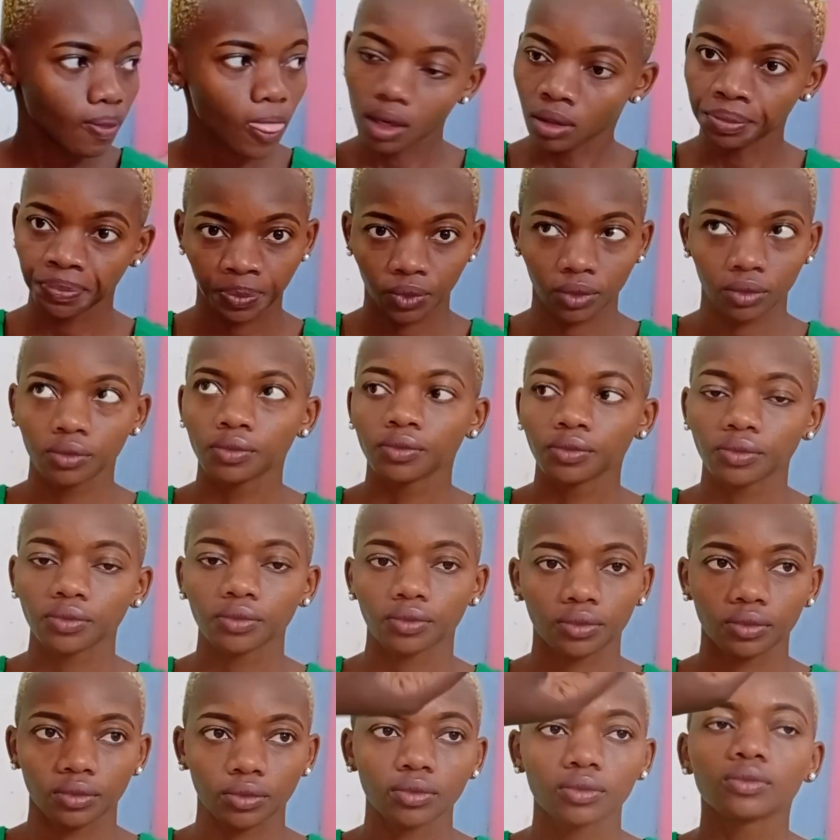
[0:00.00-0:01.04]
I am using
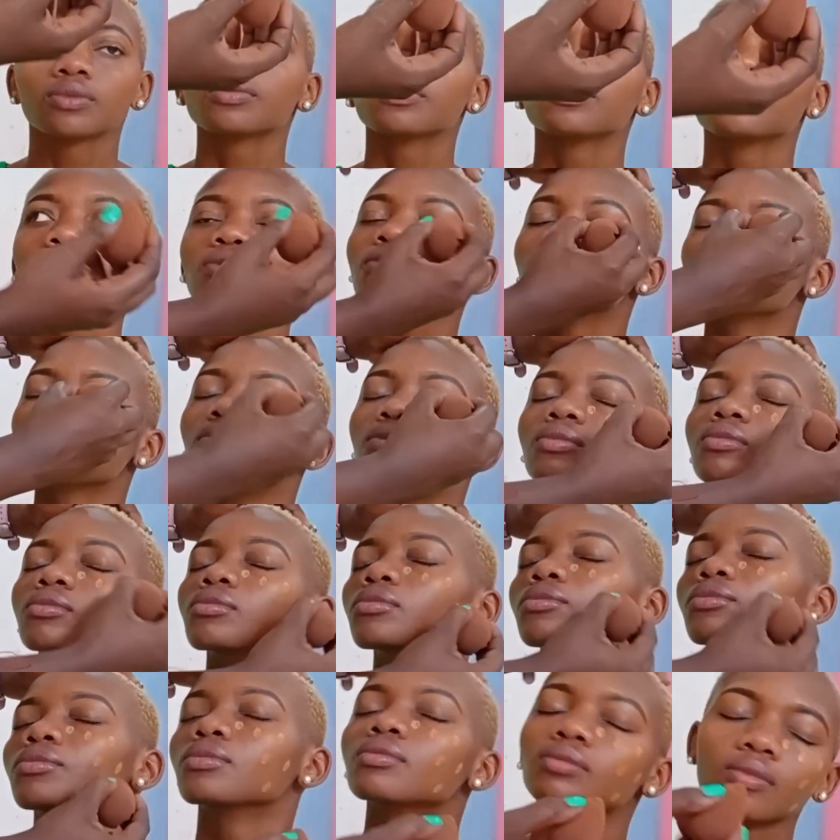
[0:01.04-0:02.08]
the
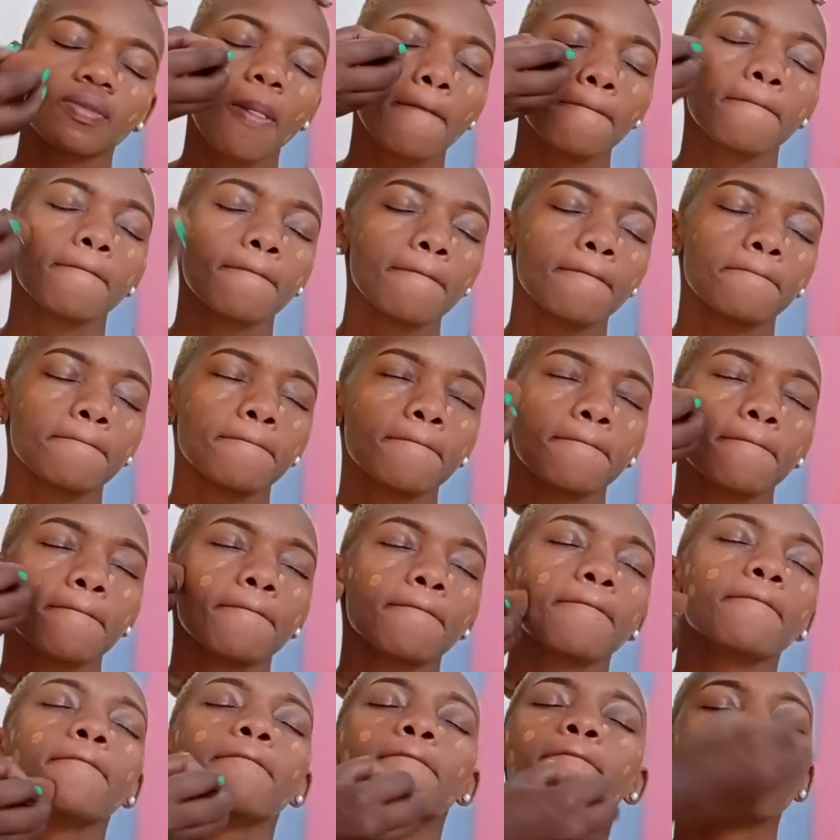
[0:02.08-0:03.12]
back side
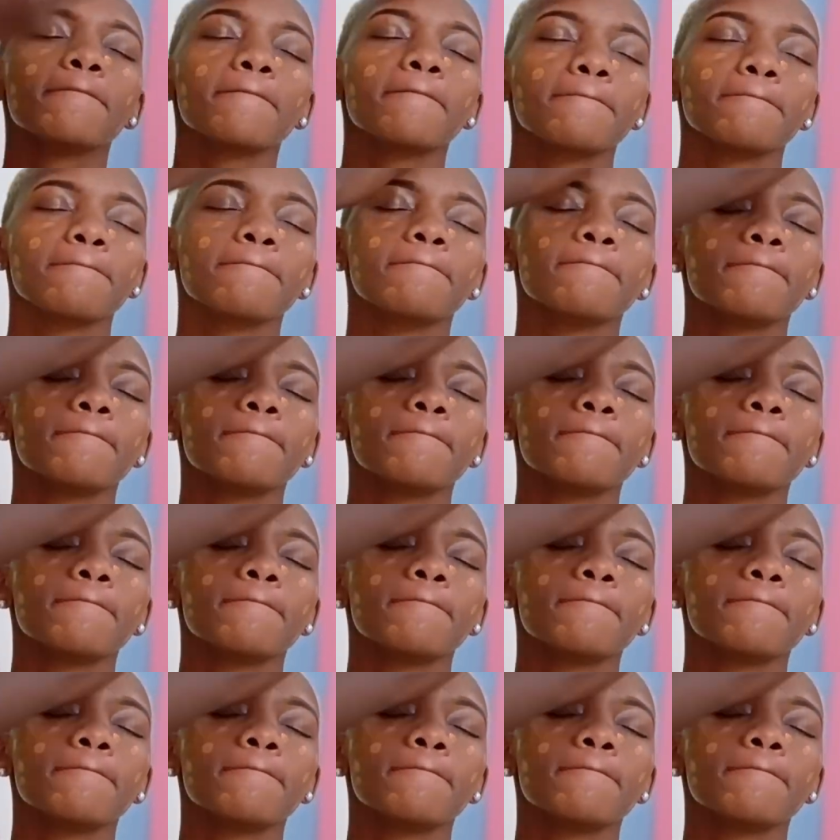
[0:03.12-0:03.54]
of my